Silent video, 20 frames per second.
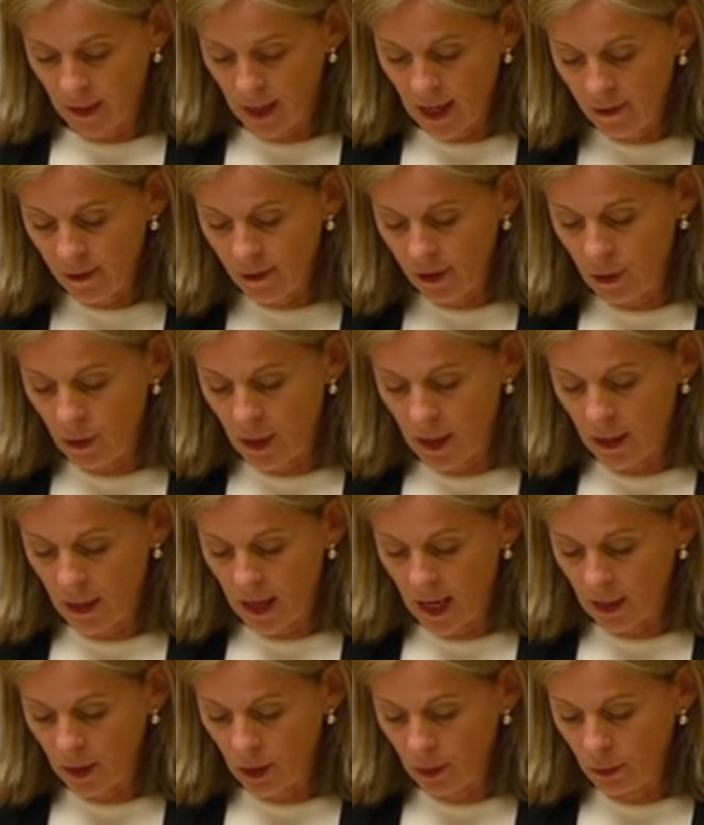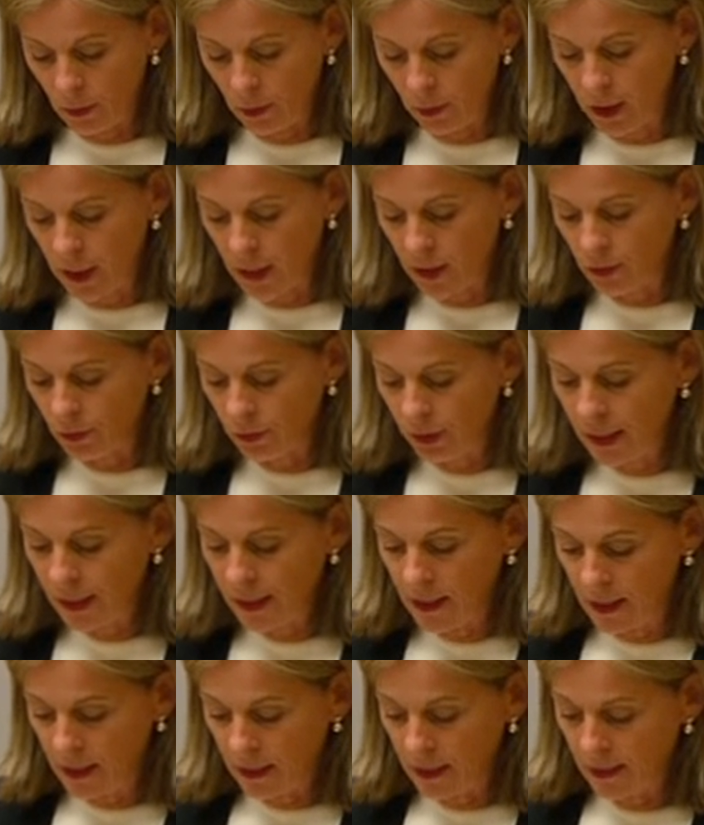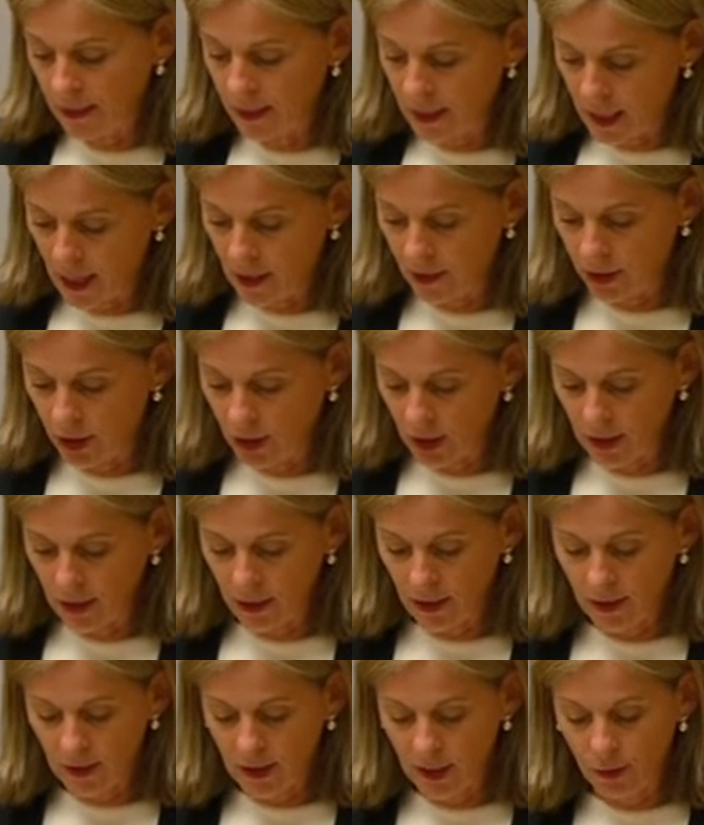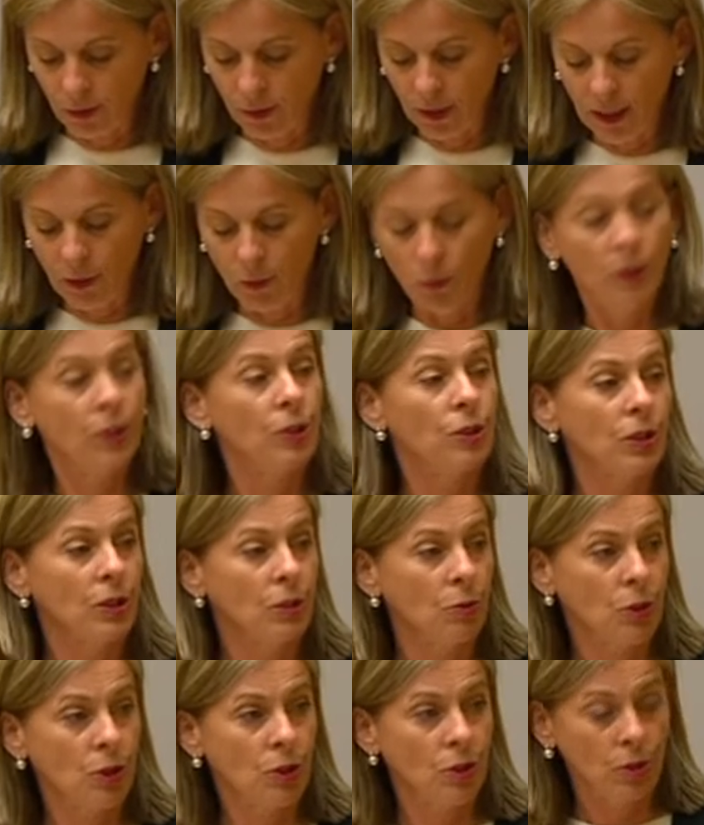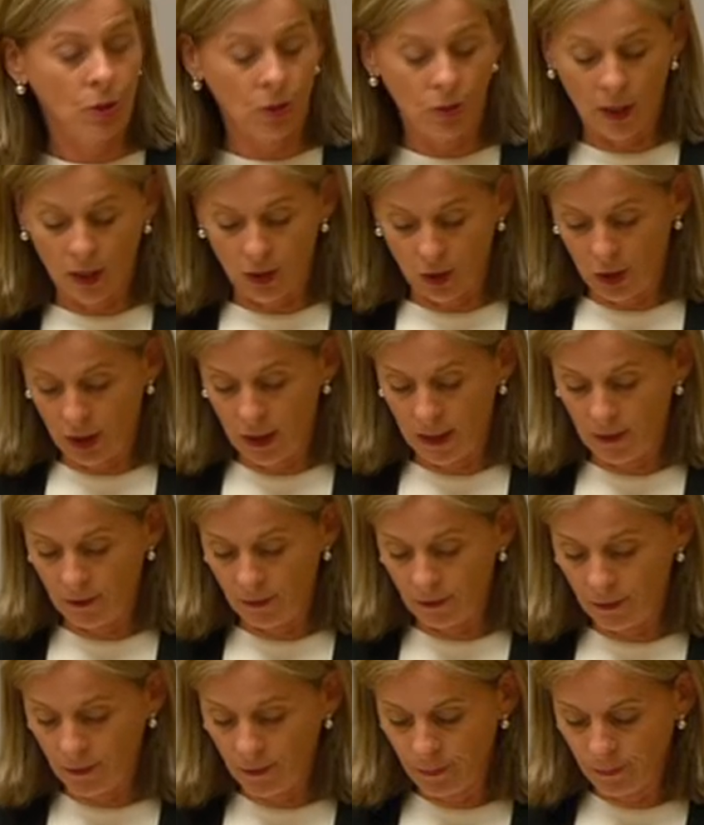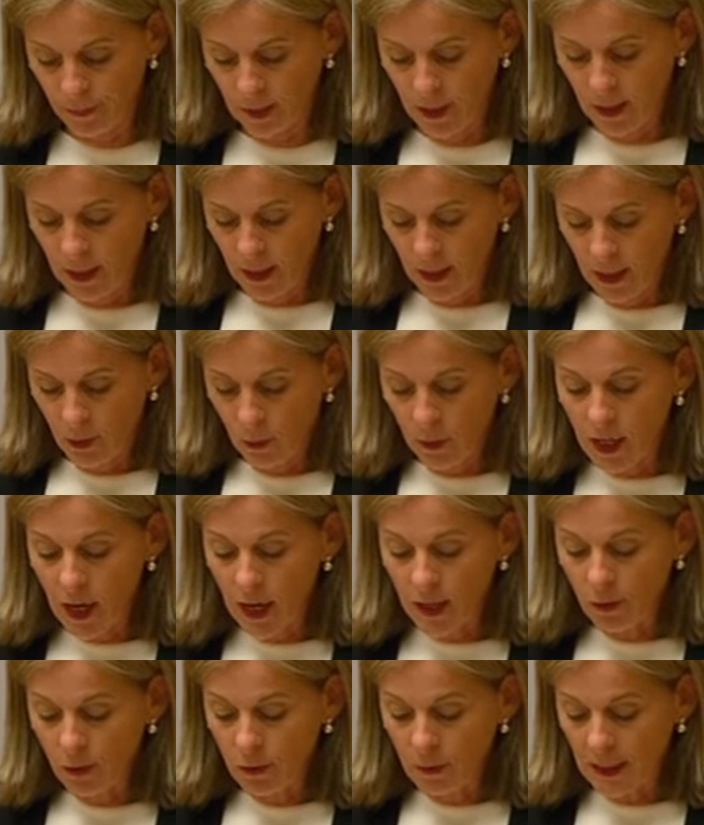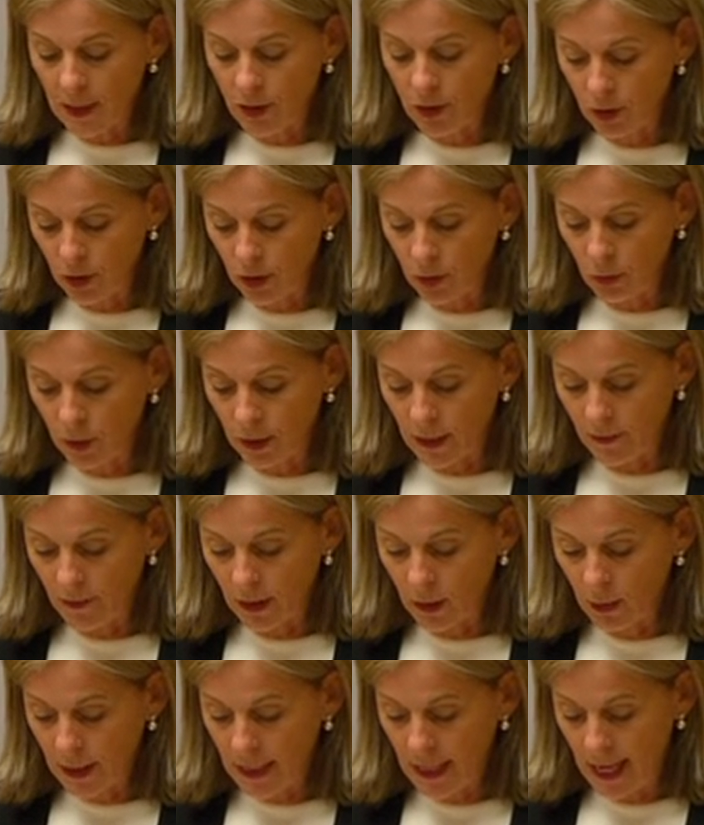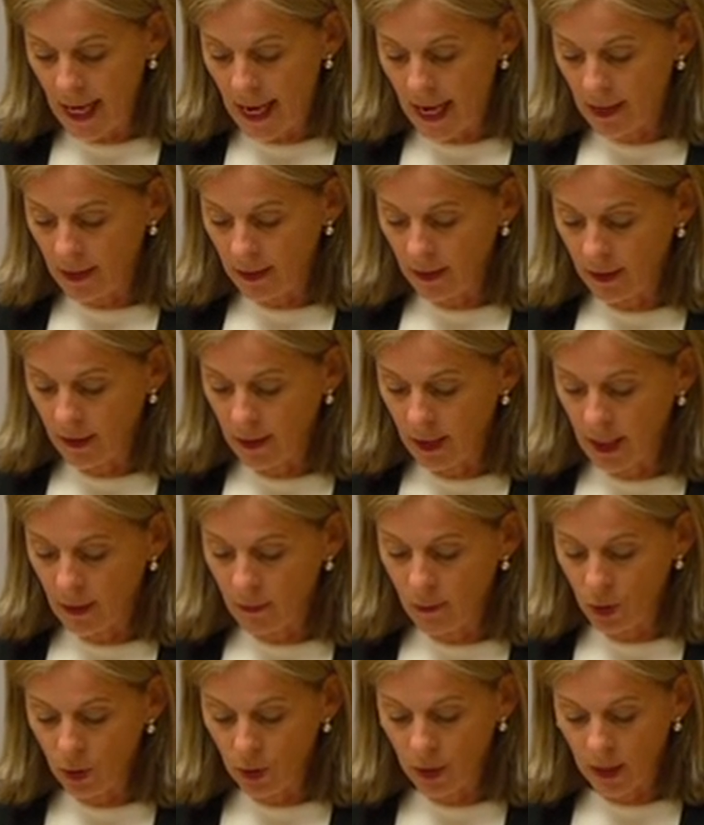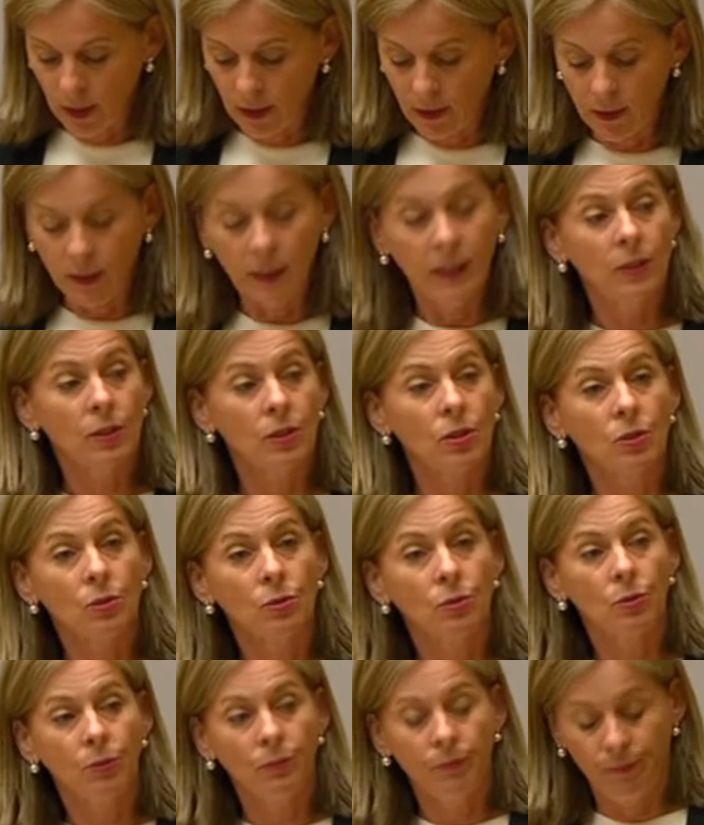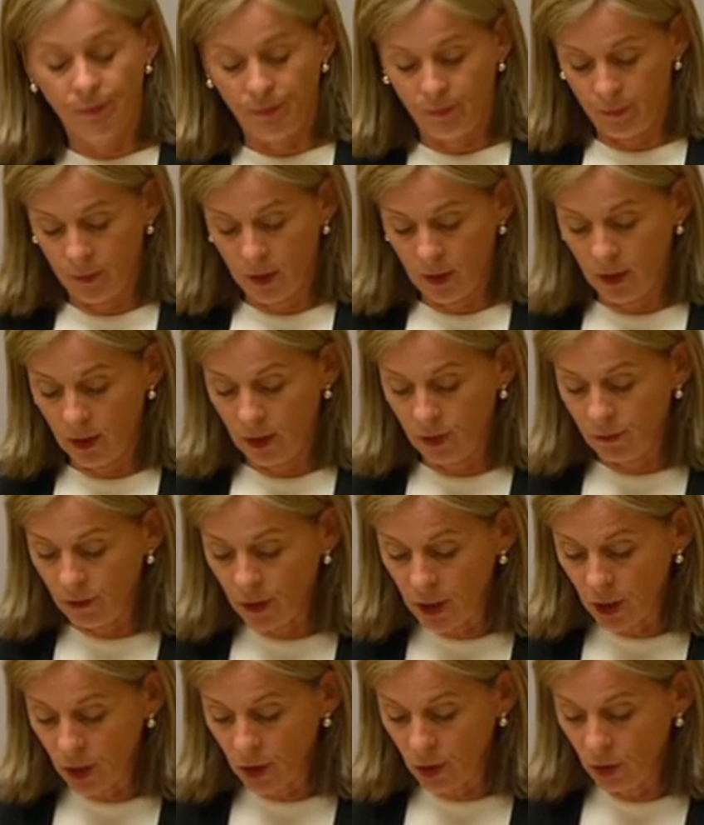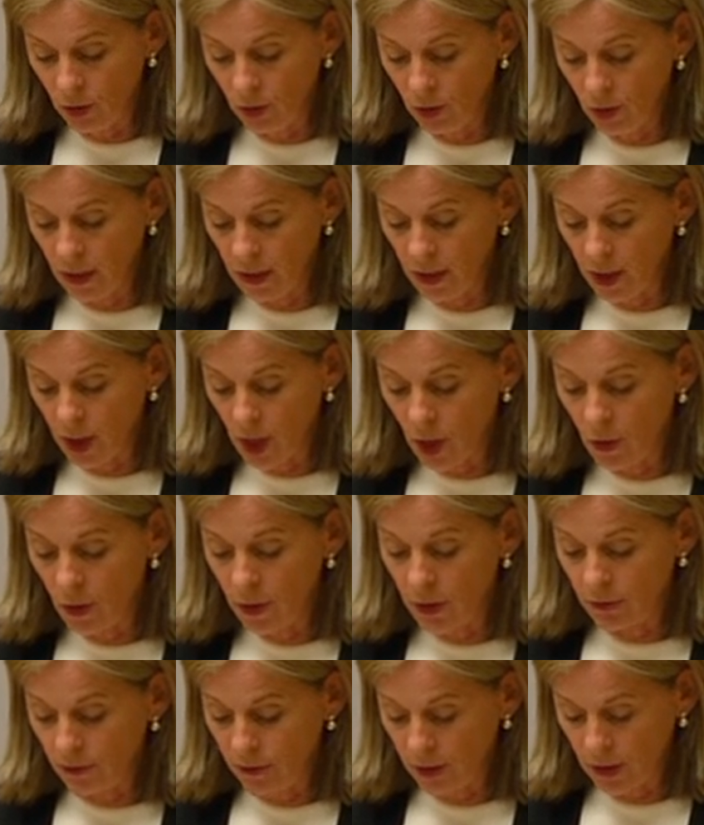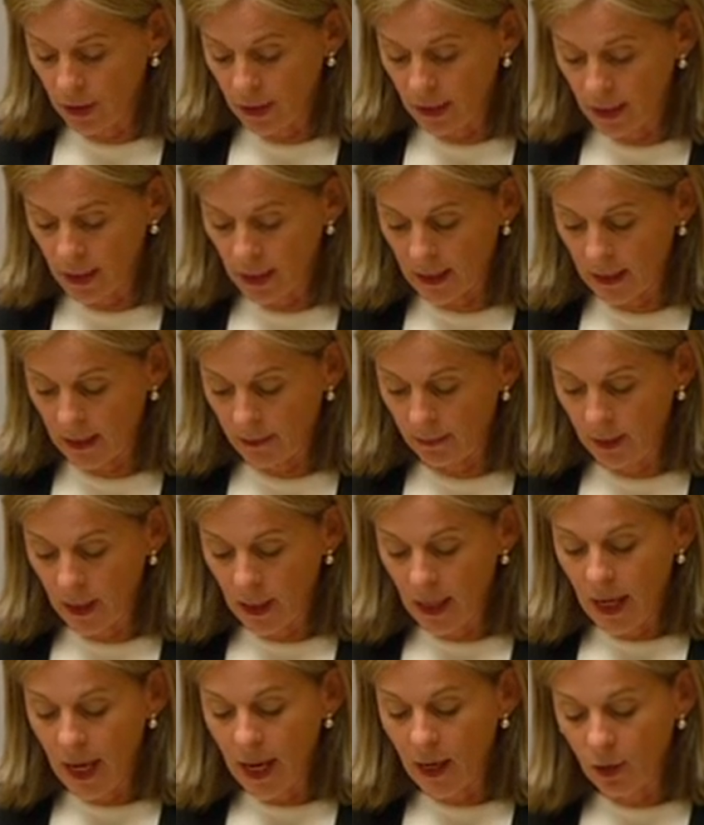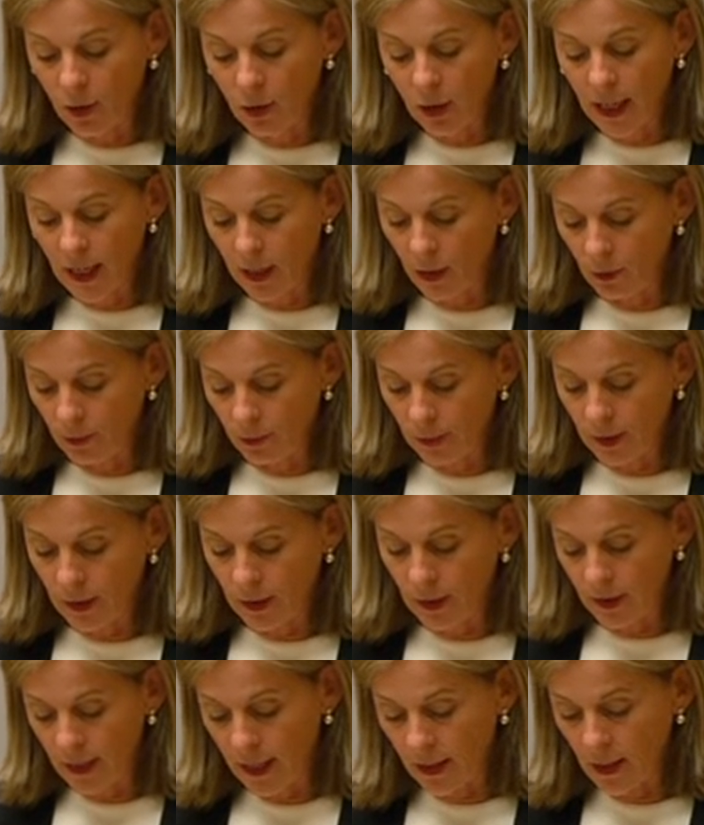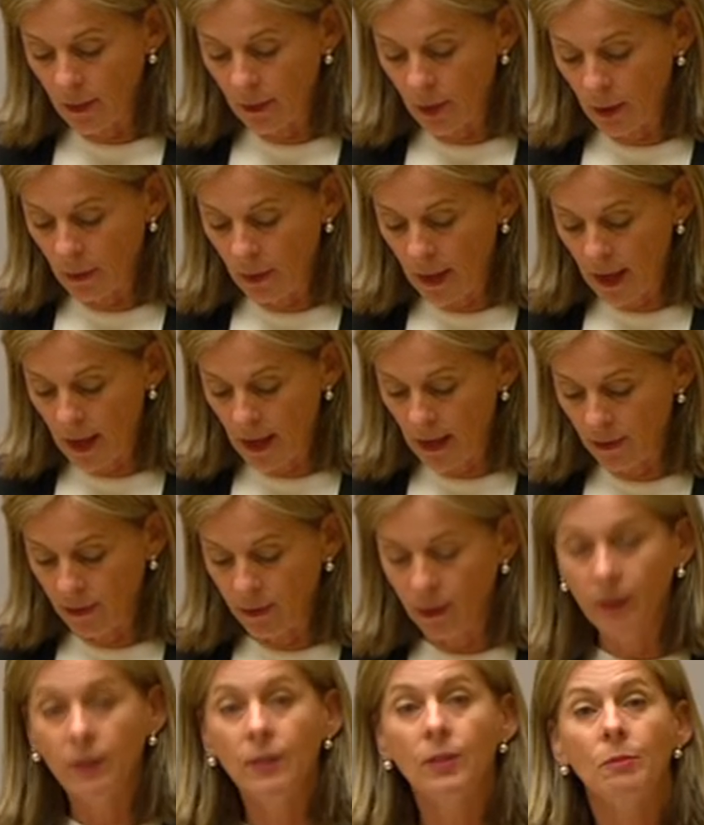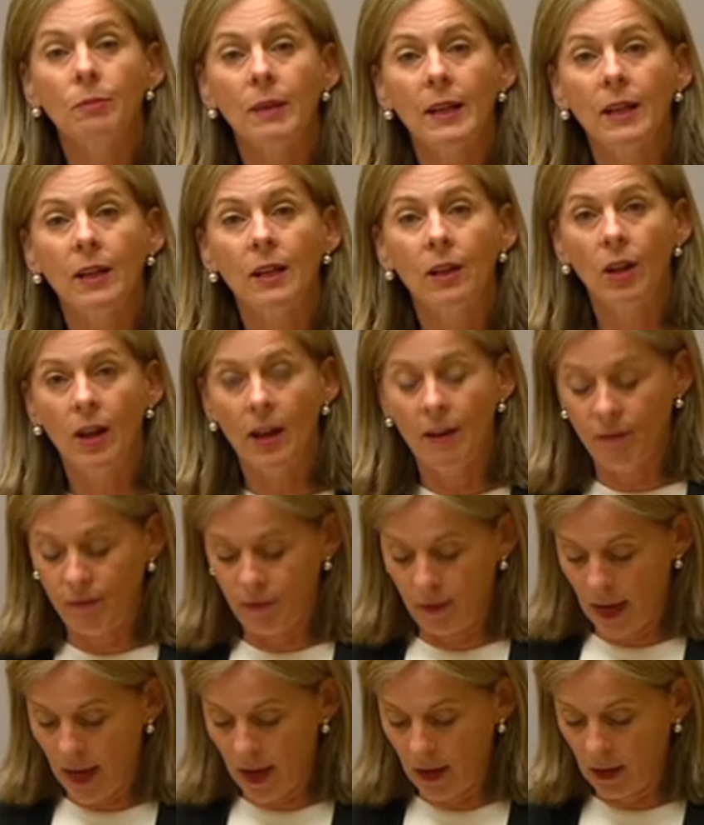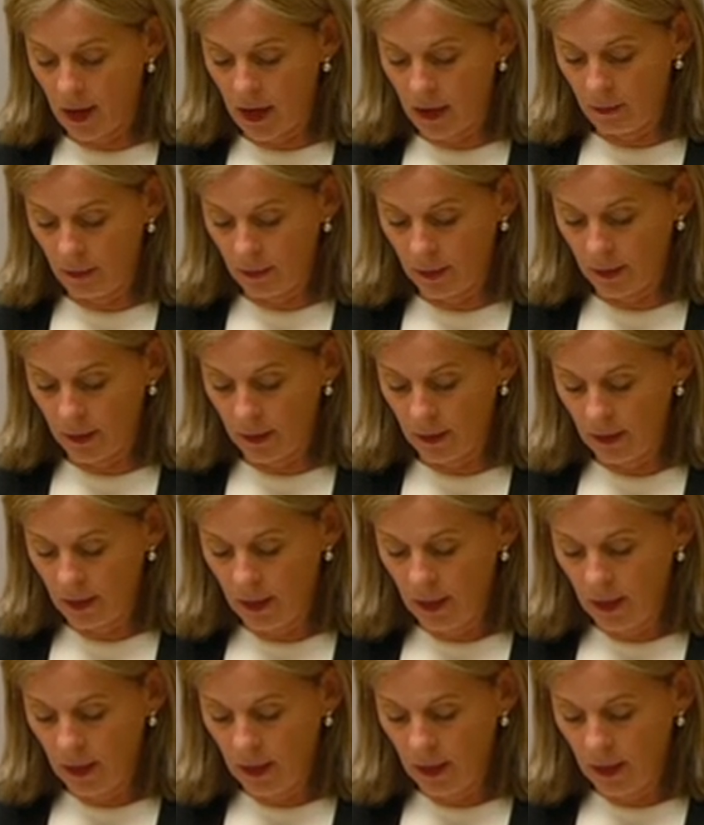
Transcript: Everyone at Gumurrii is really nice and encouraging. They really want you to, to achieve. We know that we must do whatever we can to get more kids into school to finish school and to go on to further study. It all helps to set them on a path to better life outcomes.